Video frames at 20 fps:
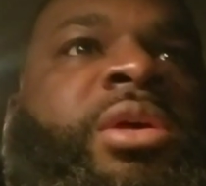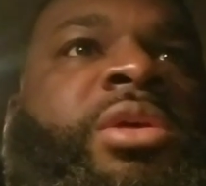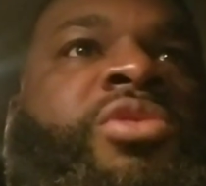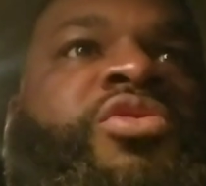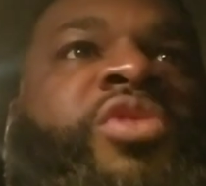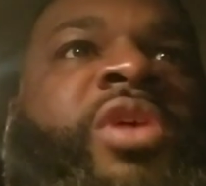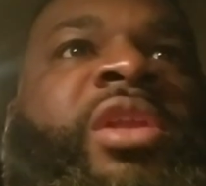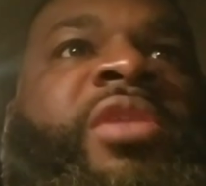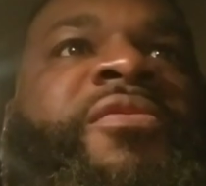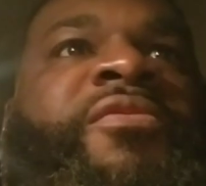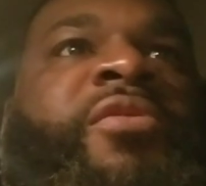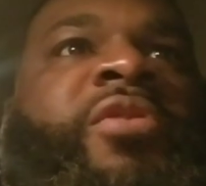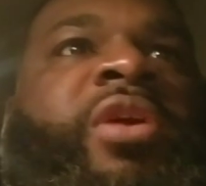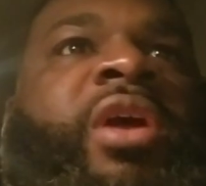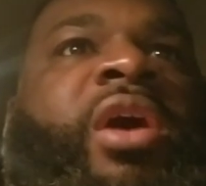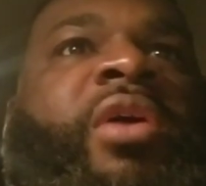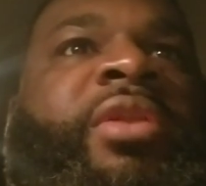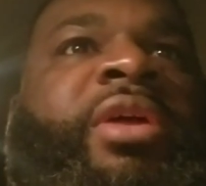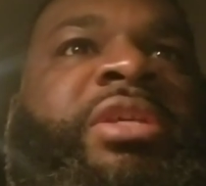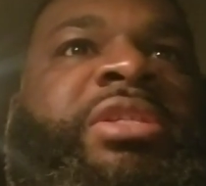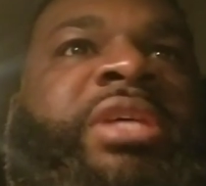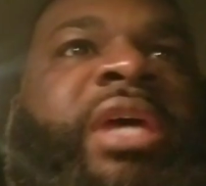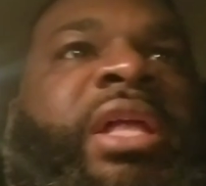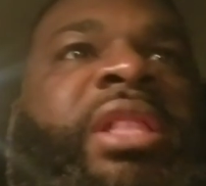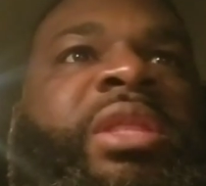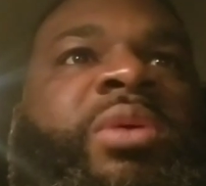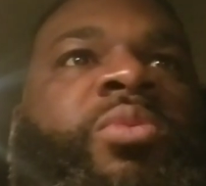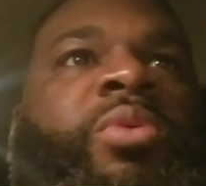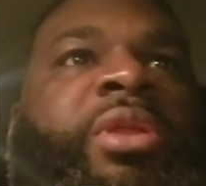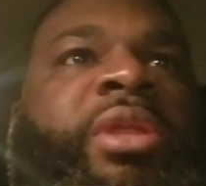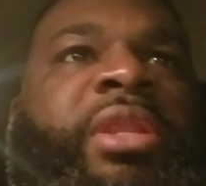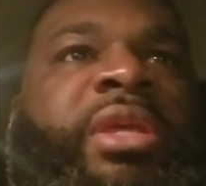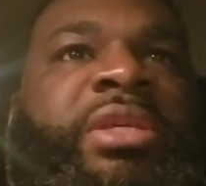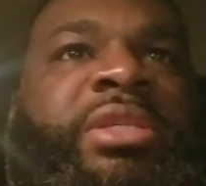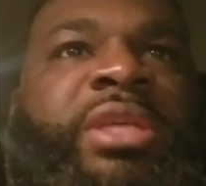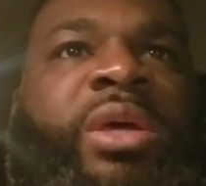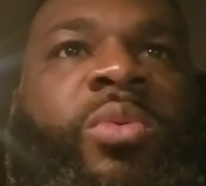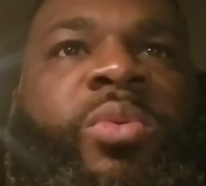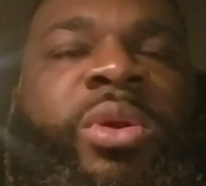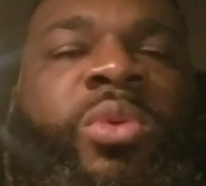trying to figure out exactly what it is
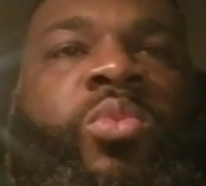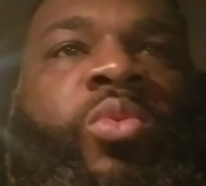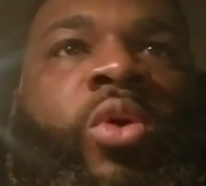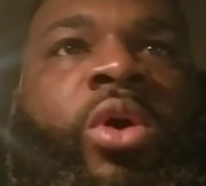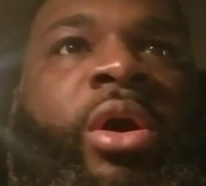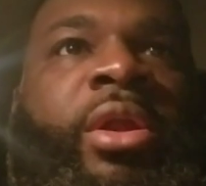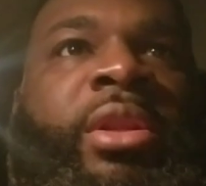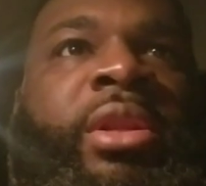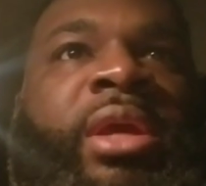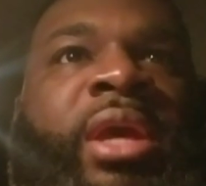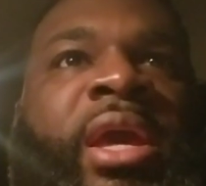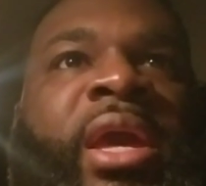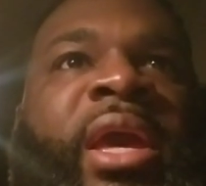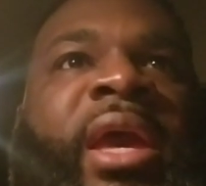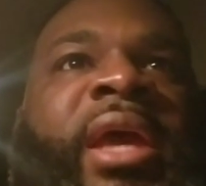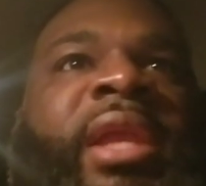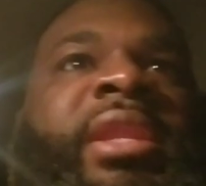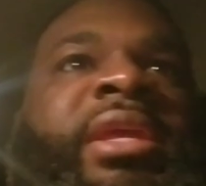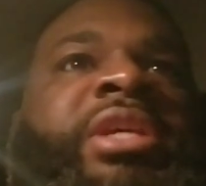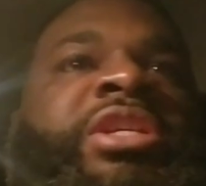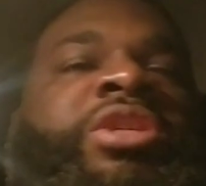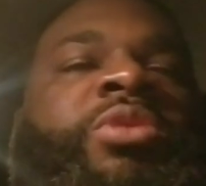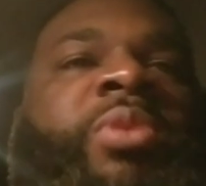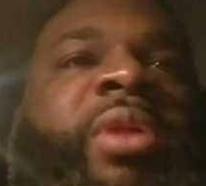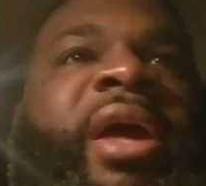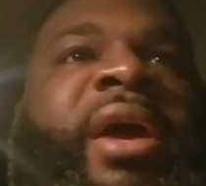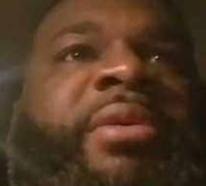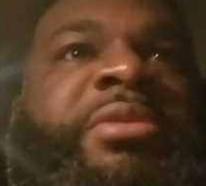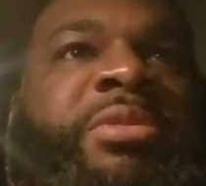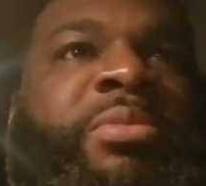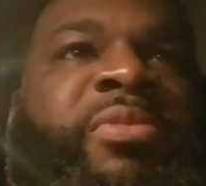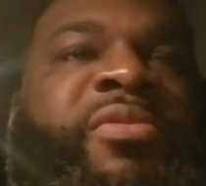that we want, at least you would have some